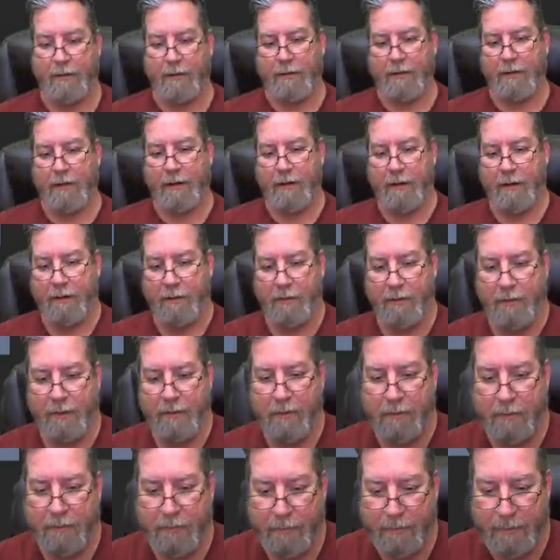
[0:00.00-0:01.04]
There we
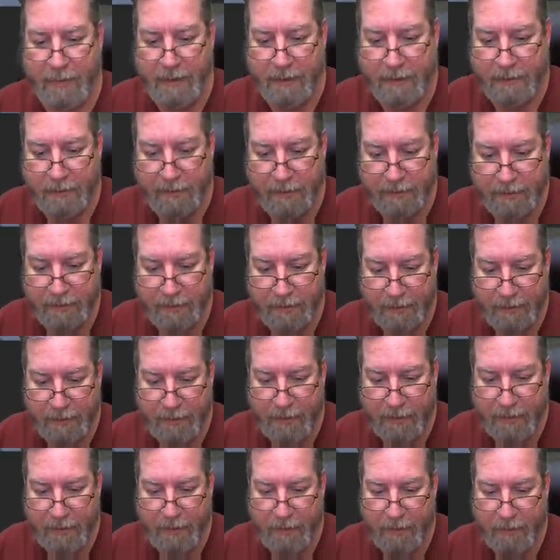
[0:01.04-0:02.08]
go. Let me get this in
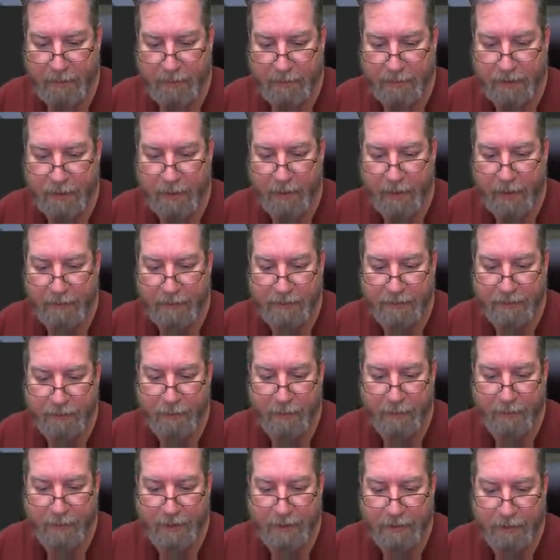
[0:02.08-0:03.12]
here. Sorry, I just want
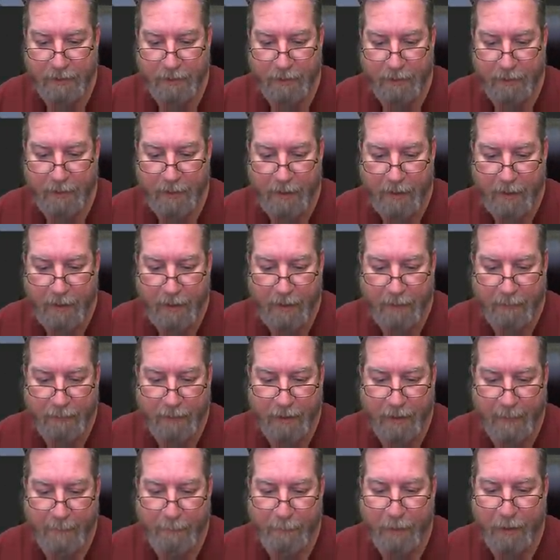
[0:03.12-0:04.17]
to make sure. I'm
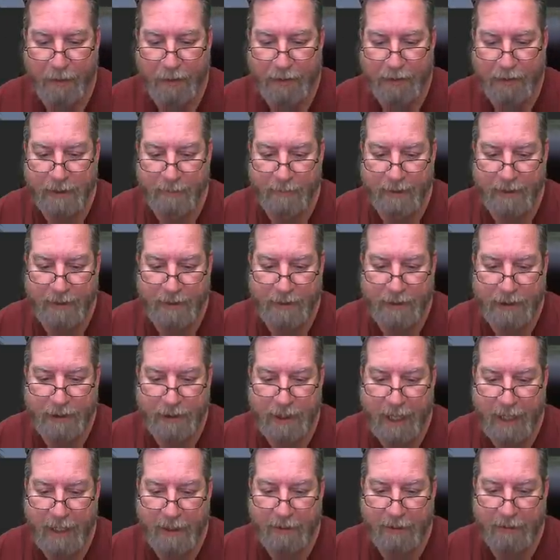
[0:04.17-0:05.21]
trying to push some of these
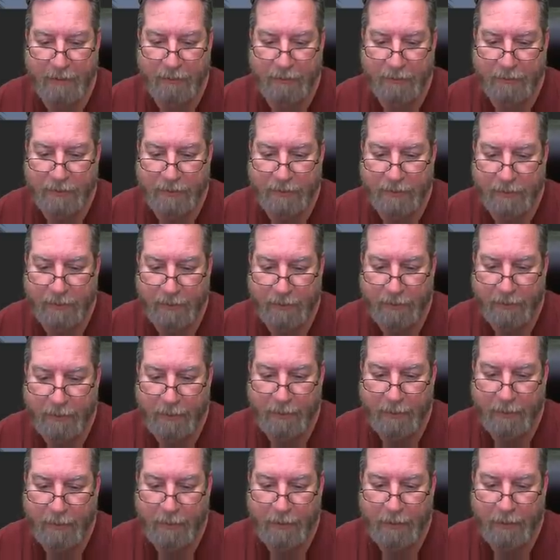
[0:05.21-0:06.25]
shadows
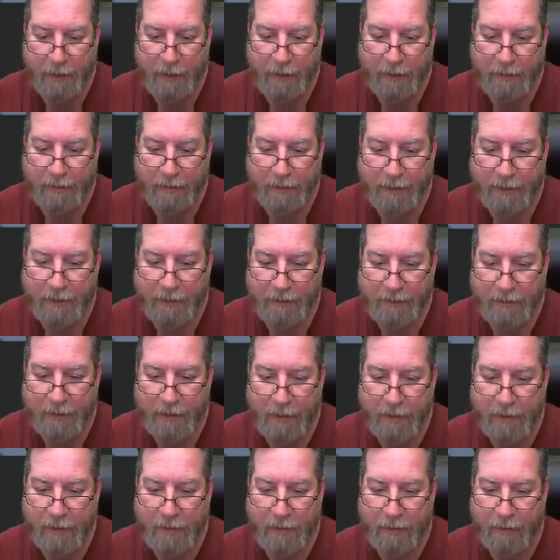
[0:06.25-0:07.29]
a little
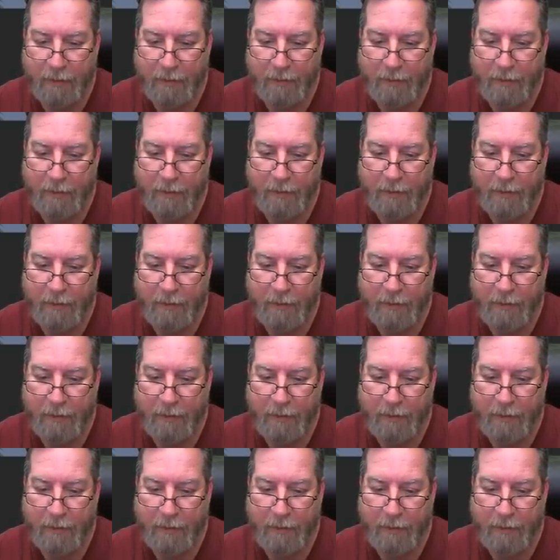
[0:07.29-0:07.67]
darker